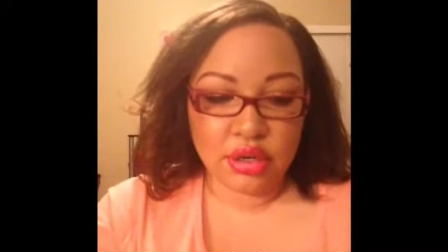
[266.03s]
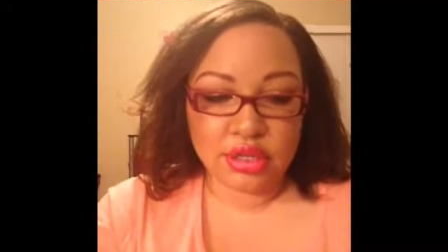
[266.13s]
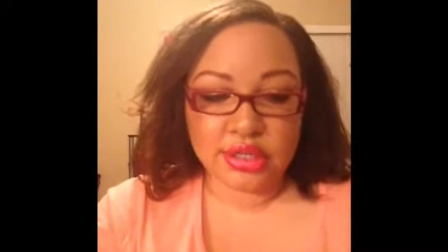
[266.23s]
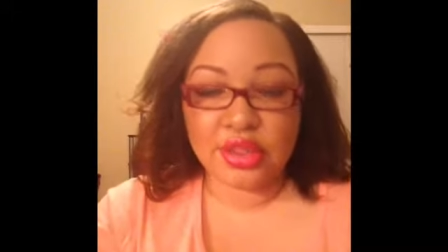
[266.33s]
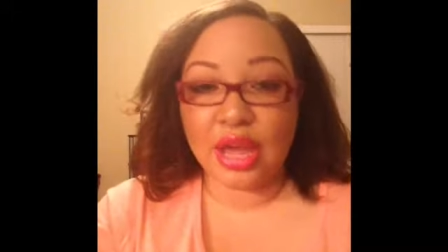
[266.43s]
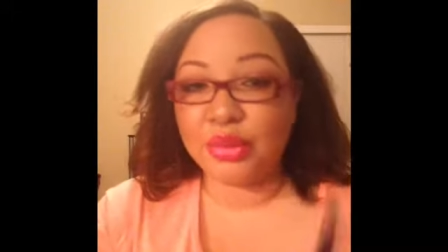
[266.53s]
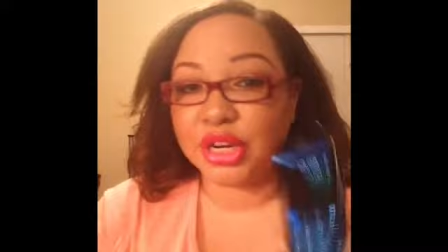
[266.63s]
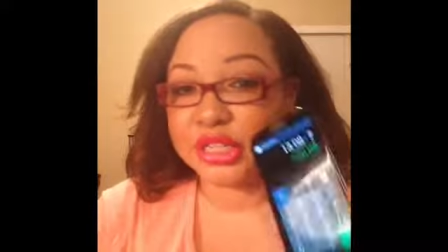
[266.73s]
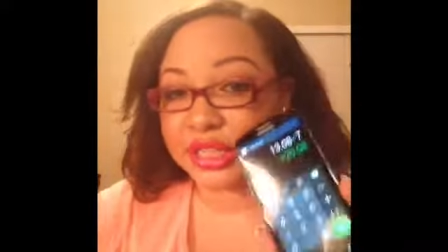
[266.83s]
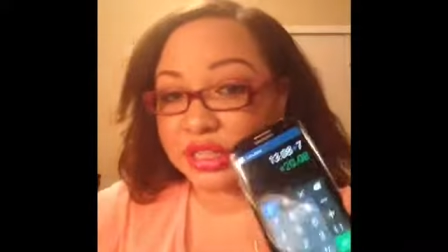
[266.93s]
So that
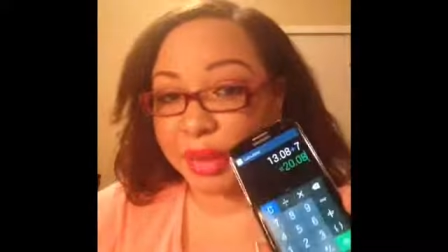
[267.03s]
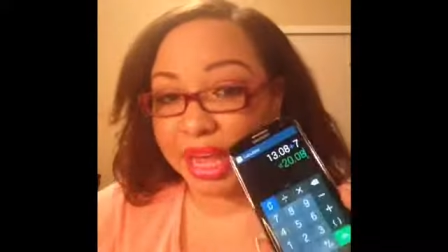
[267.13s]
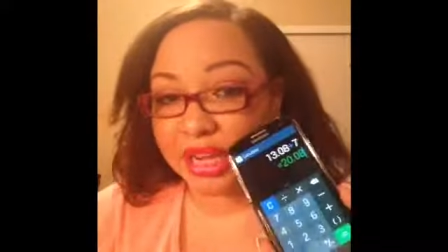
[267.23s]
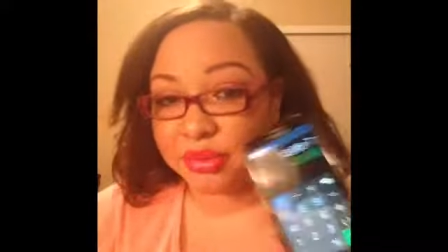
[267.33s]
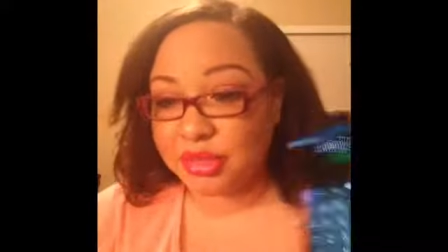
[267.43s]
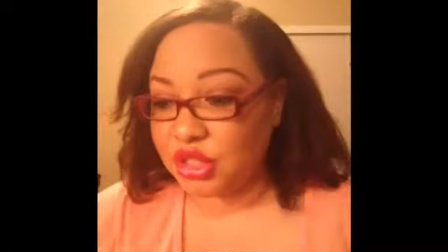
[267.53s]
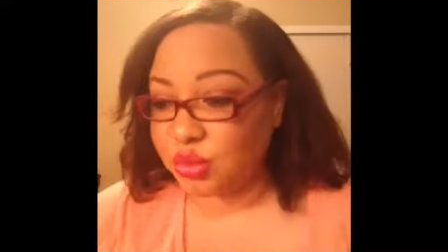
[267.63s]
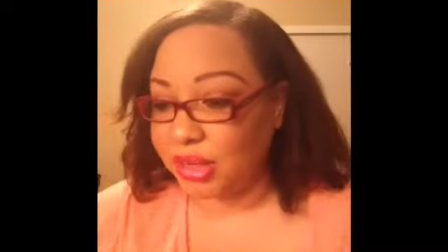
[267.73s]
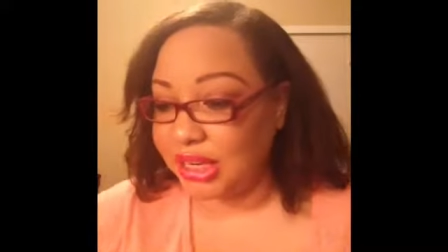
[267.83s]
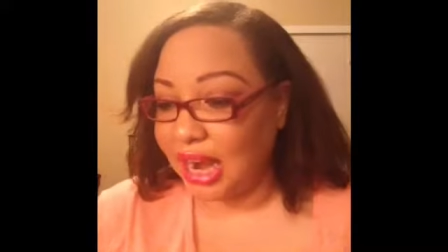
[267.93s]
brings us back up to
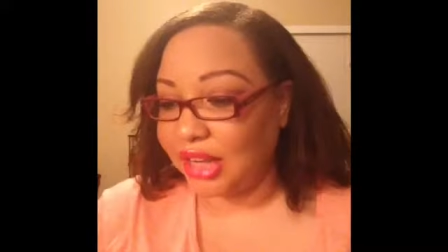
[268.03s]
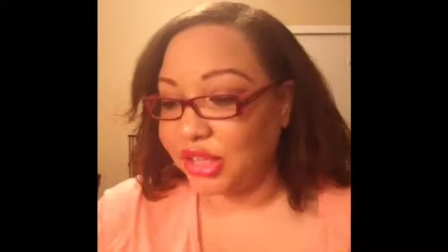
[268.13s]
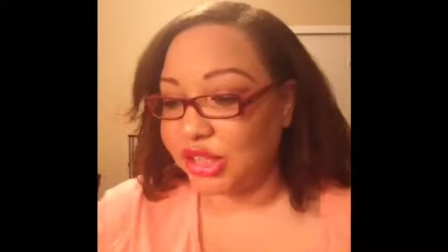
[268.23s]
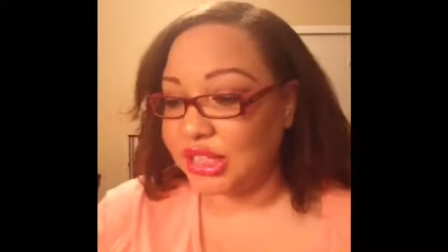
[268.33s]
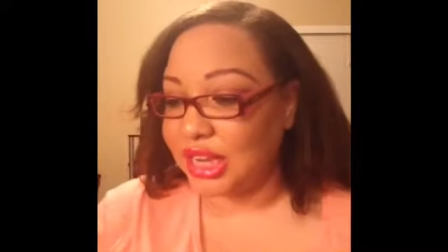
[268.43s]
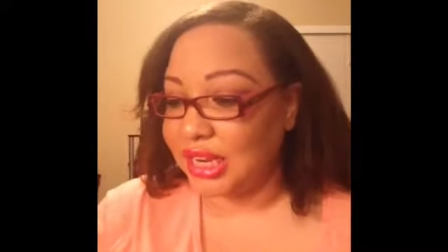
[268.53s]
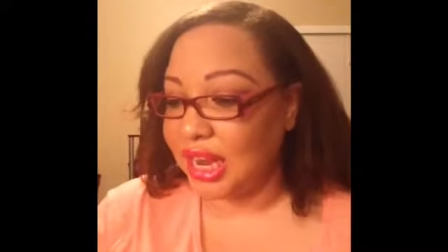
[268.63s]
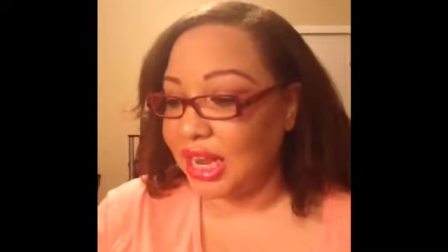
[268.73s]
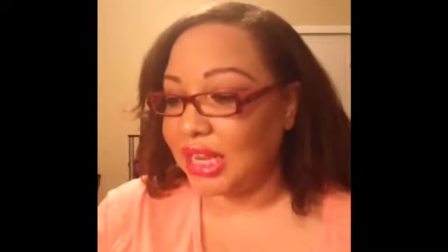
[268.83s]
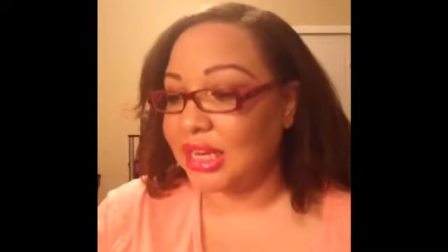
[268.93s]

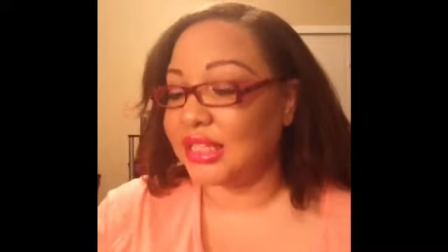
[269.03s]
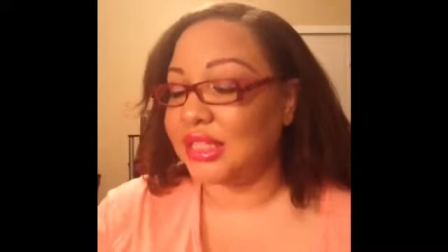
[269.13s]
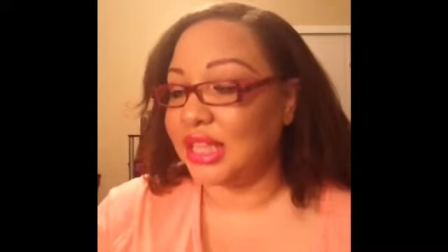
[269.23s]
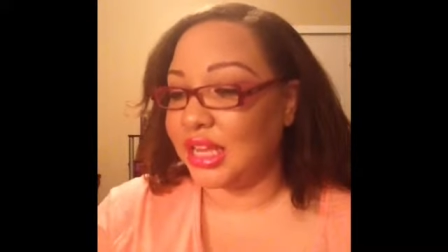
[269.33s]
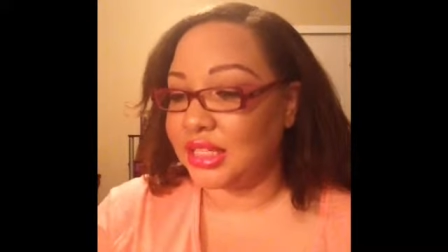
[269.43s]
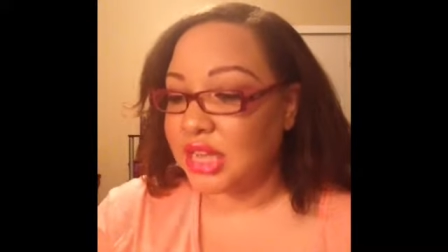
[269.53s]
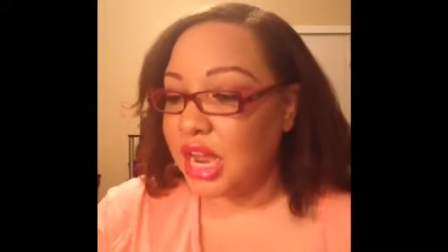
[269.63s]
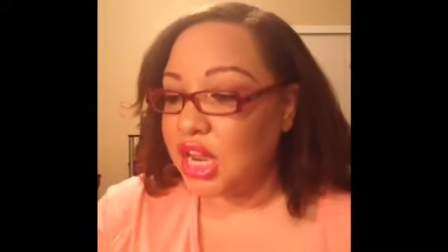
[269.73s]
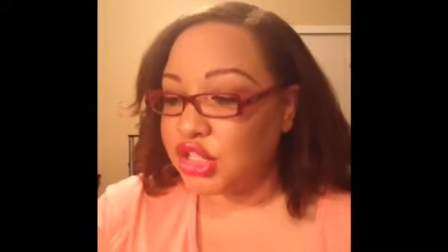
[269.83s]
$20.08.